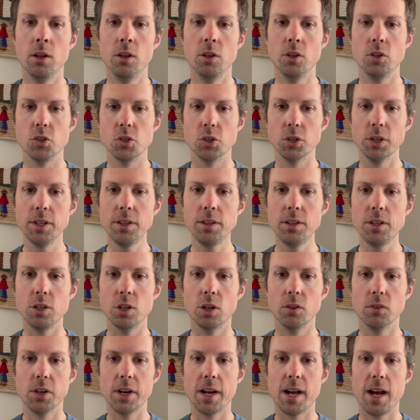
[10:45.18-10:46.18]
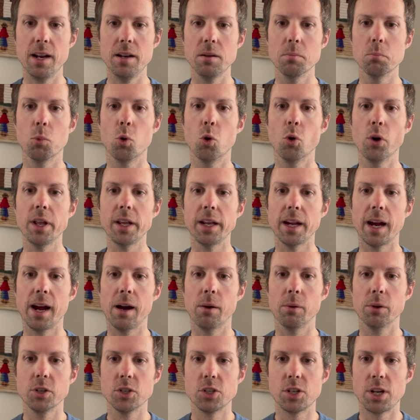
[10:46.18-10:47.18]
During the overnight and morning
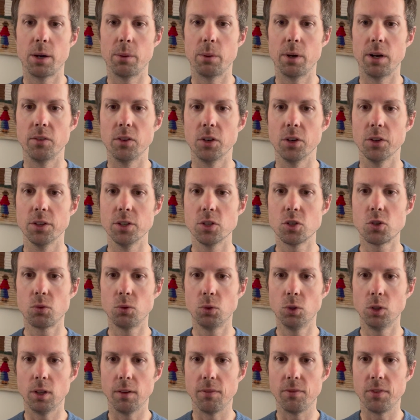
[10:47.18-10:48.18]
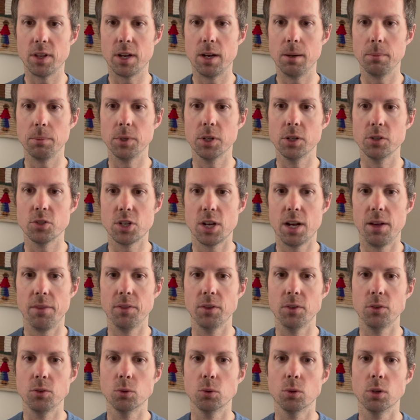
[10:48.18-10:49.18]
hours, however, this rule of thumb goes out the
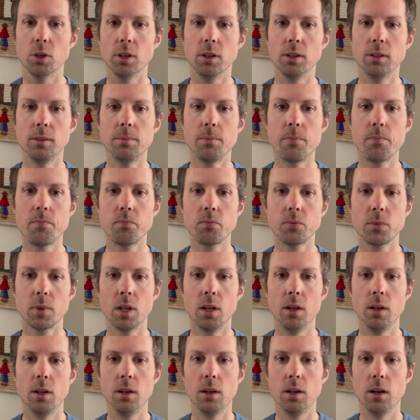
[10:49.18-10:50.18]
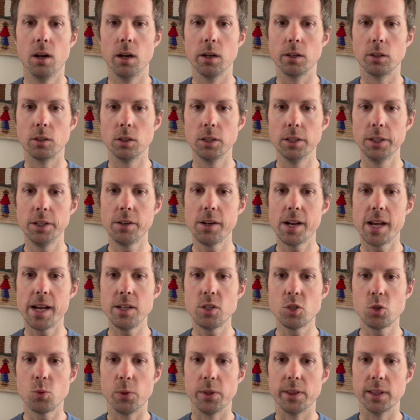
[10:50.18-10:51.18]
door. On clear
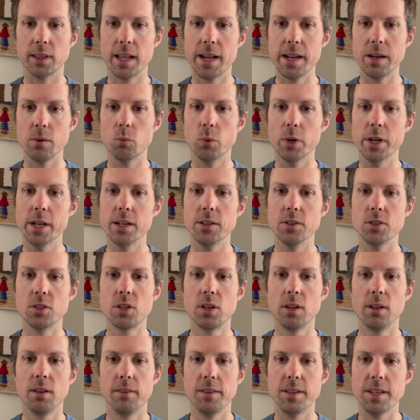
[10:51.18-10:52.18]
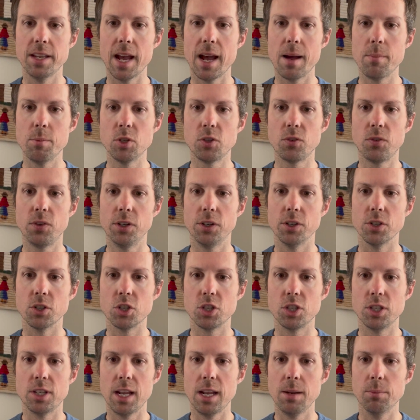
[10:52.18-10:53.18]
nights with light winds, the atmosphere is
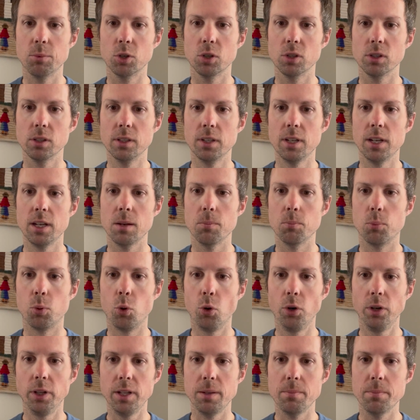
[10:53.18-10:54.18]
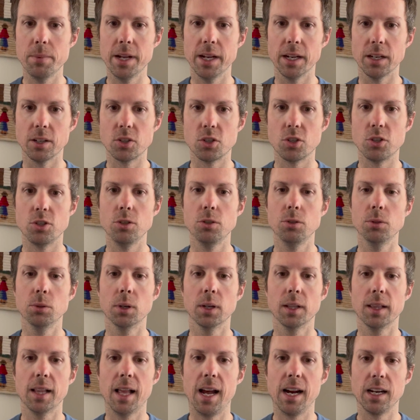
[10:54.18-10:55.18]
stable and poorly mixed due to a
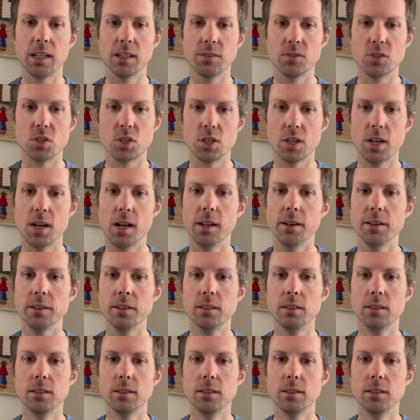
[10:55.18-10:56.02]
lack of sun.